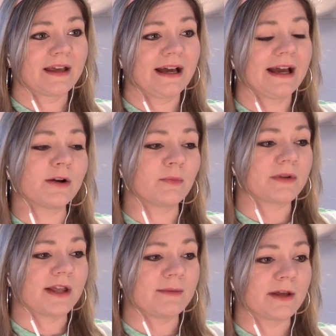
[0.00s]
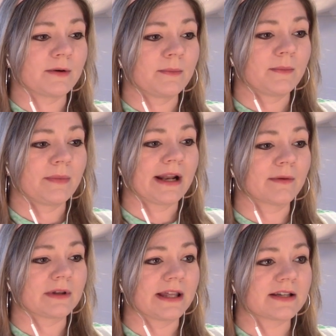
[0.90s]
I don't blame you, but I
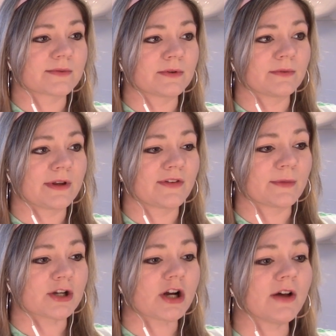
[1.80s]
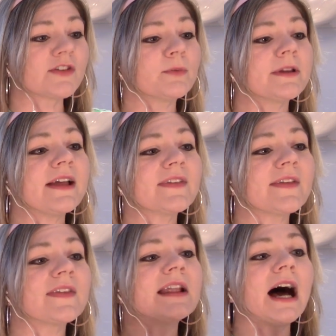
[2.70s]
relate to RWBY so much. Also, please
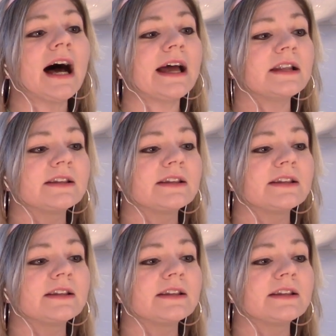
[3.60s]
let's not...